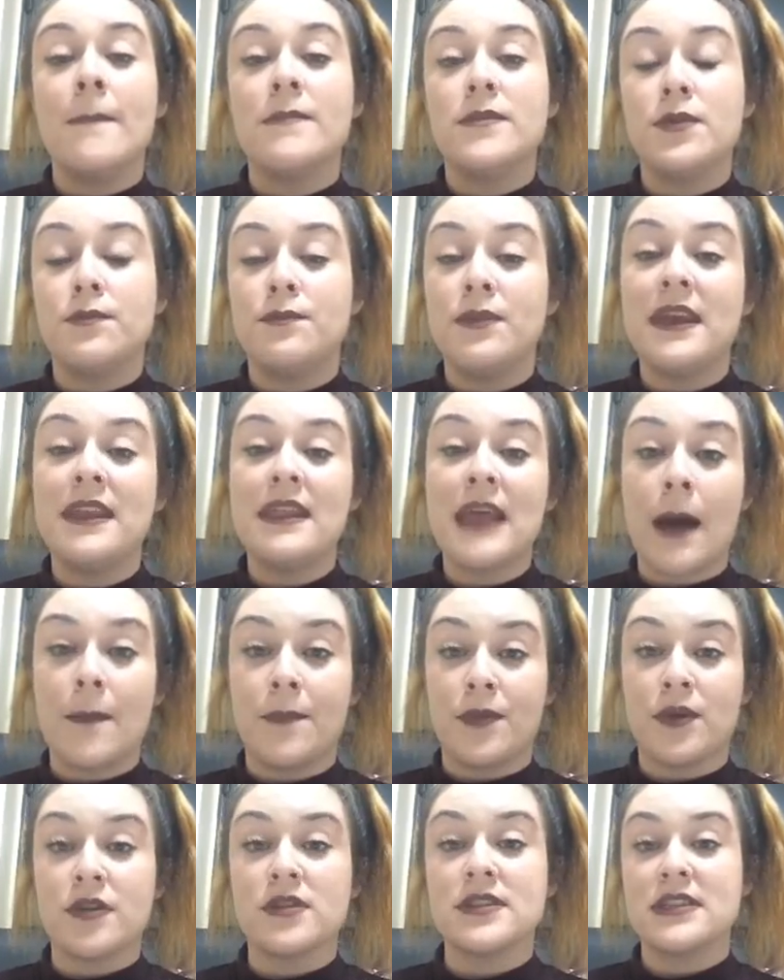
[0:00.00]
to be that
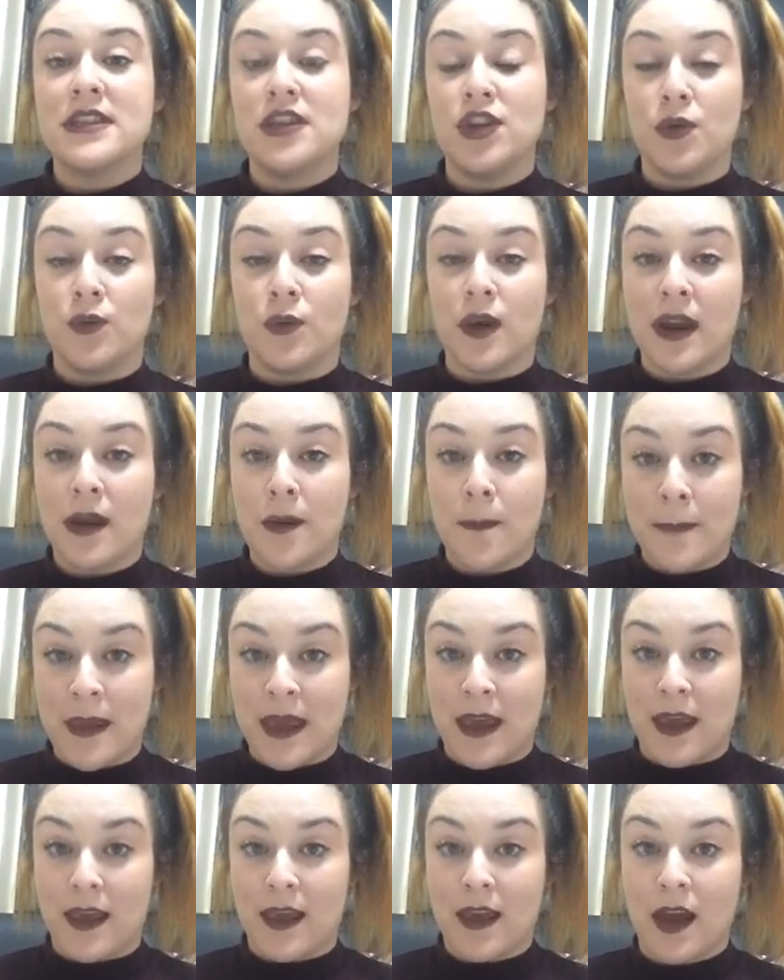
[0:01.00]
person you want to
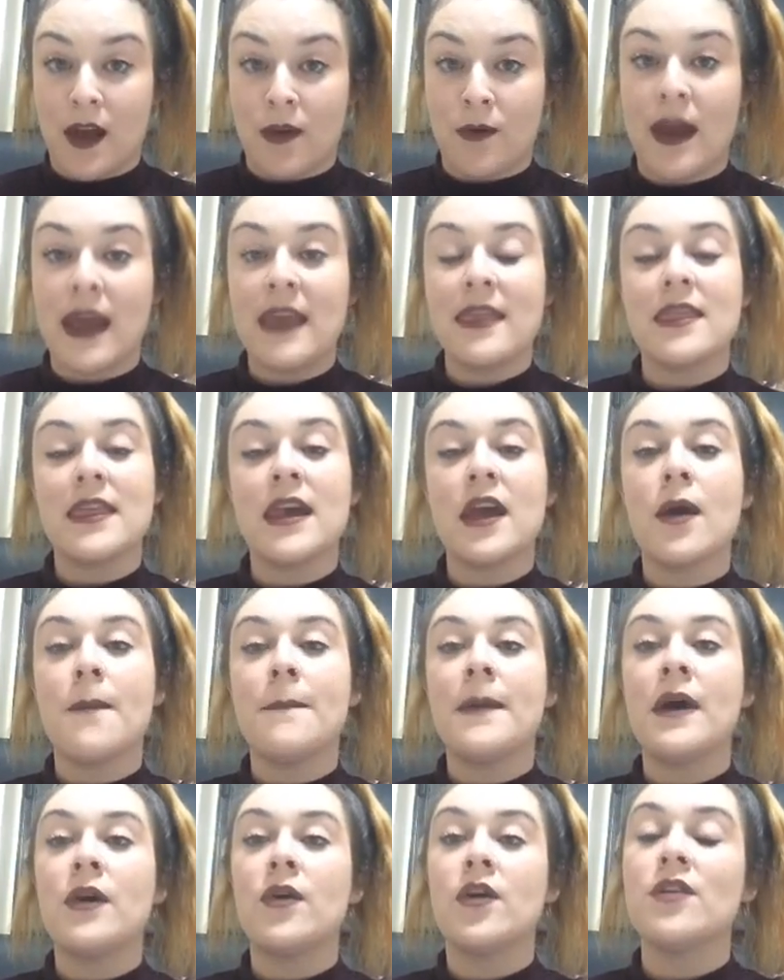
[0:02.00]
be. All right? Think
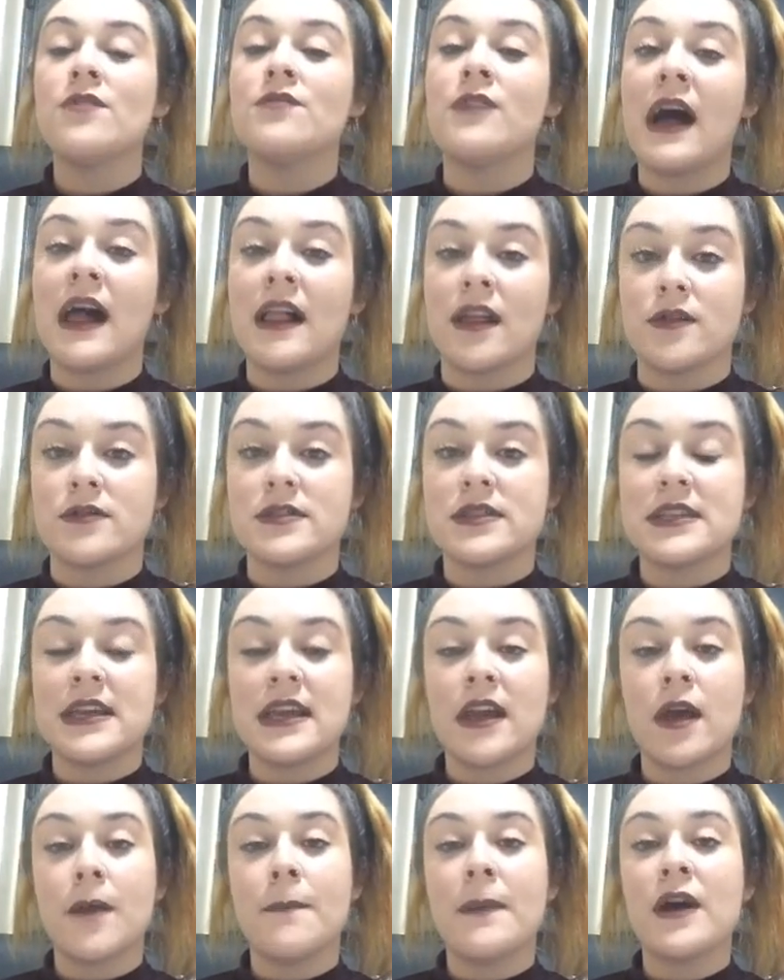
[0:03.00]
about her values.
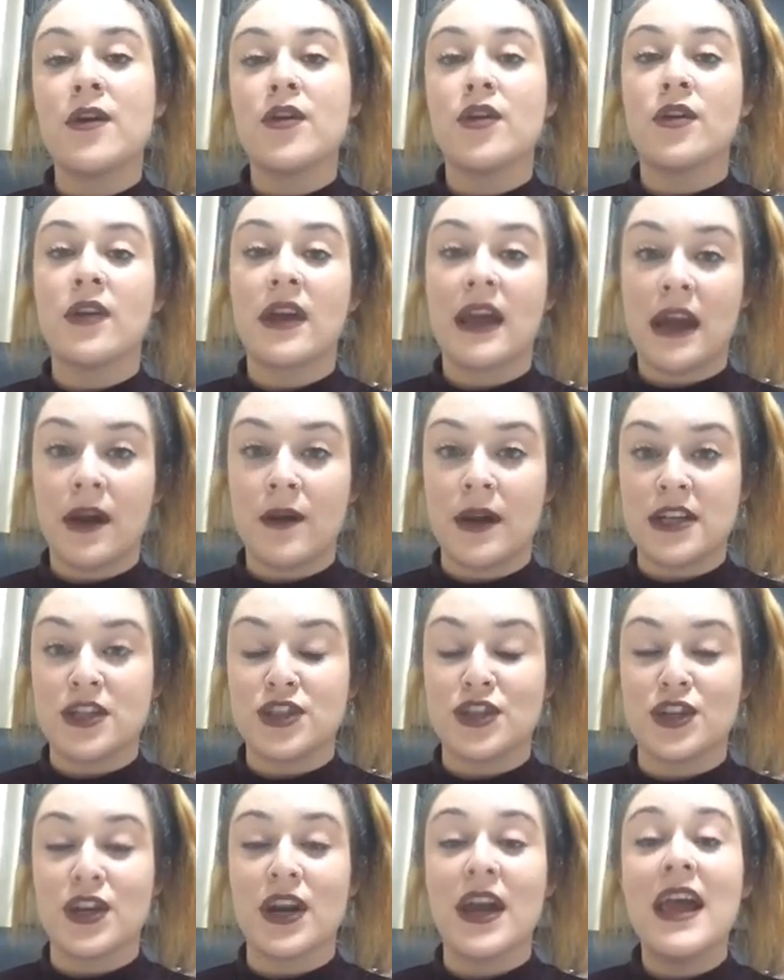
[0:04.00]
Think about her
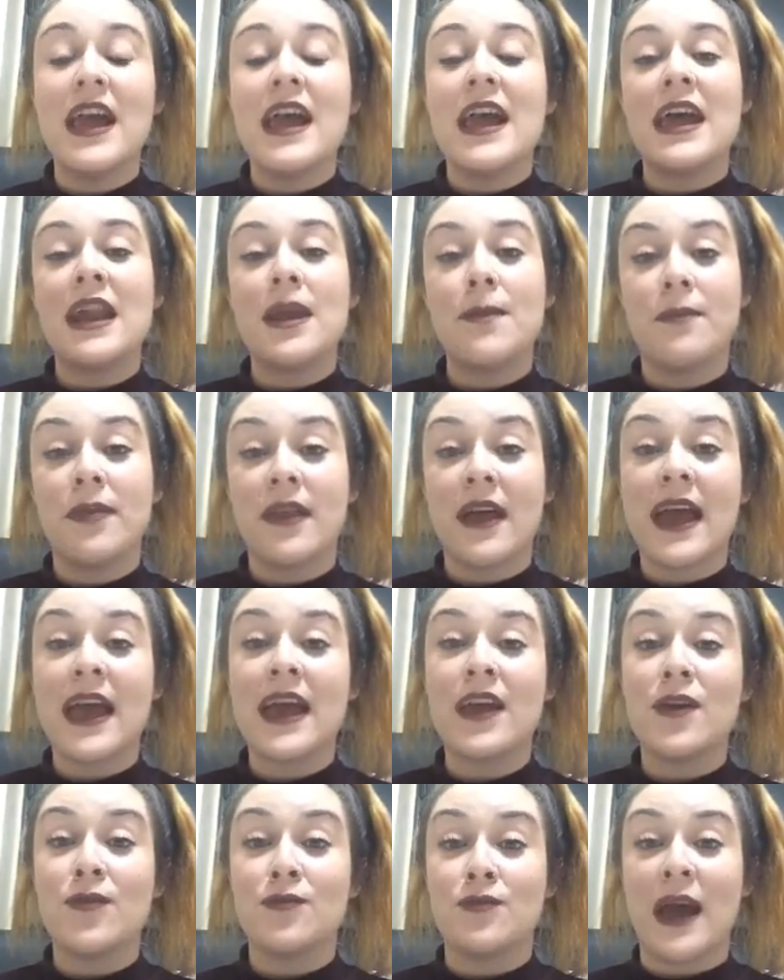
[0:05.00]
character and apply
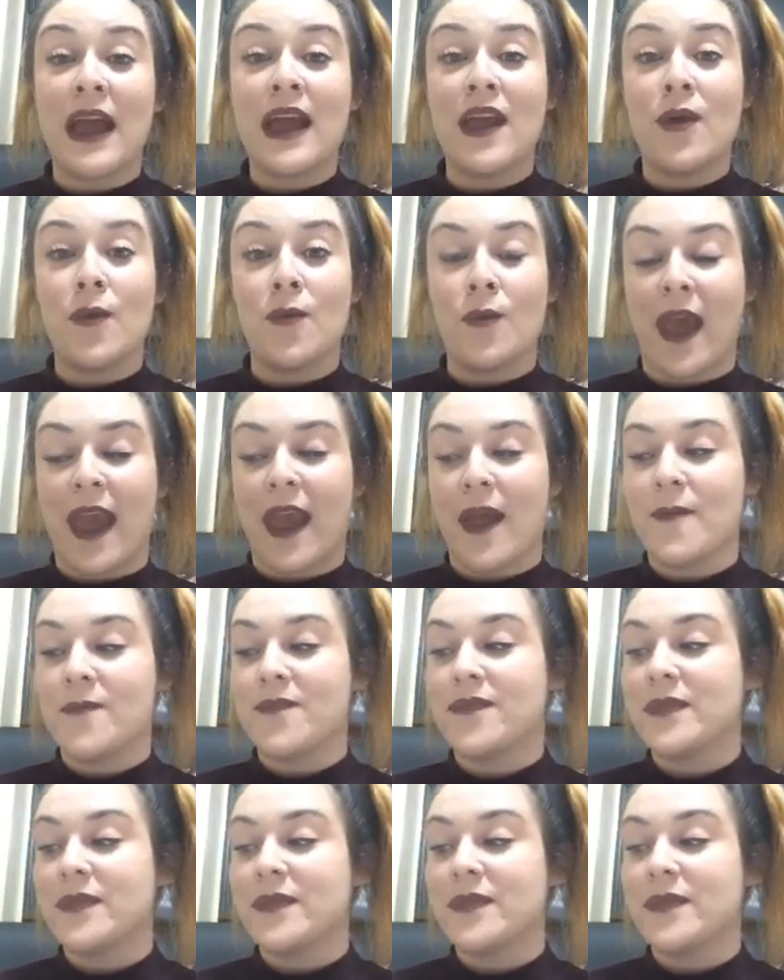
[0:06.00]
it right away.